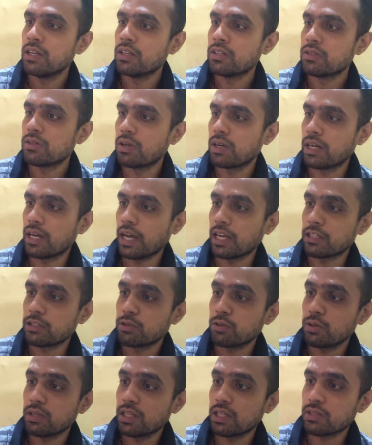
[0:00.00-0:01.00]
So it has
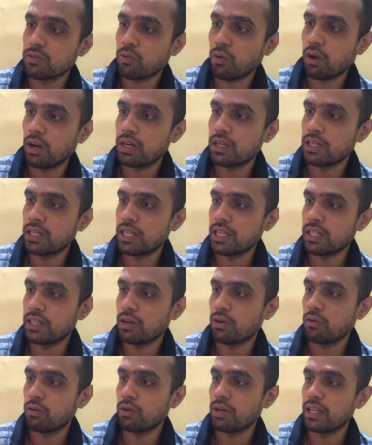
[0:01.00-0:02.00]
2 years warranty, the
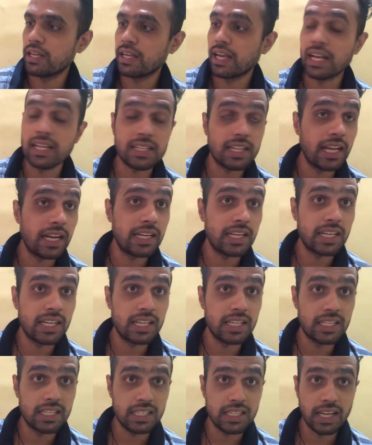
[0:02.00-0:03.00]
only gas lighter
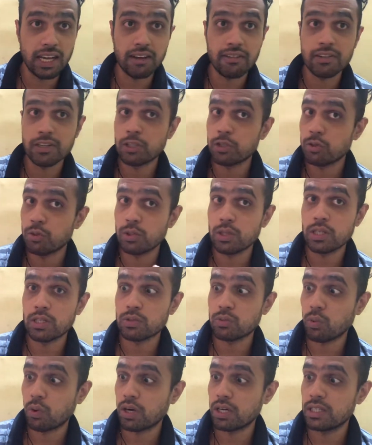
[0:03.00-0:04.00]
in India with 2
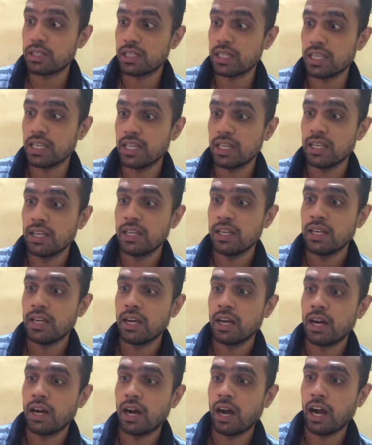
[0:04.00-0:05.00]
years warranty.
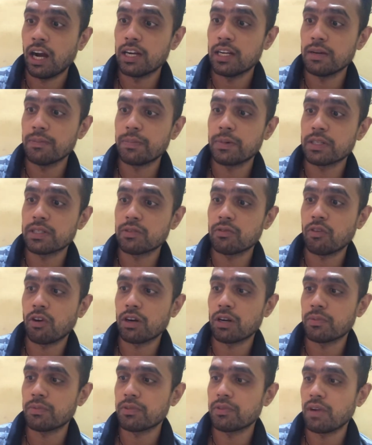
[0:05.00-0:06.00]
100%
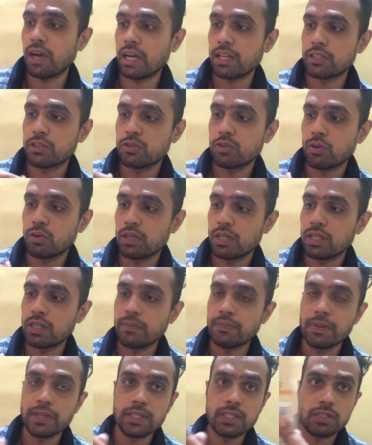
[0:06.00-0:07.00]
waterproof as shown in the
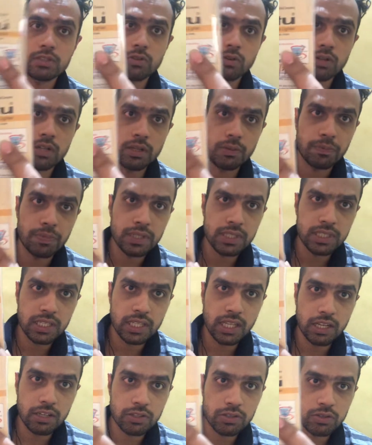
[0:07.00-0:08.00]
picture. So in the picture
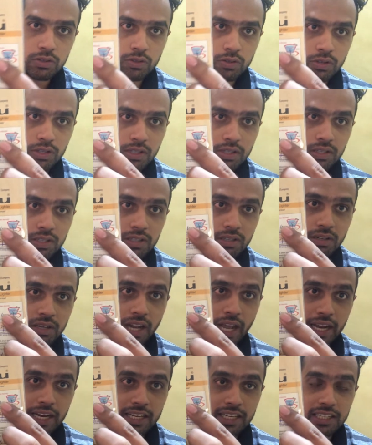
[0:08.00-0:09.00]
they have shown the
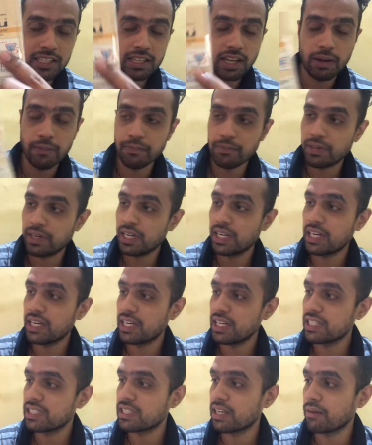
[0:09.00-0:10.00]
lighter
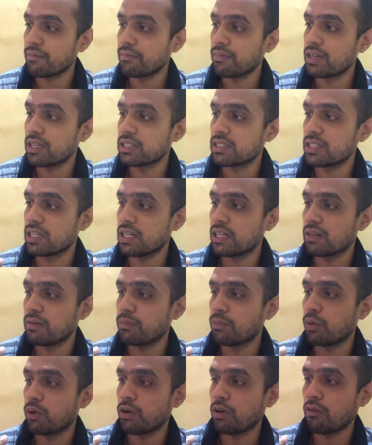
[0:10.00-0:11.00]
completely submerged in a
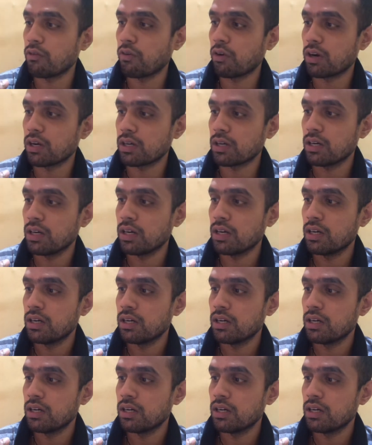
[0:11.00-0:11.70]
bowl of water.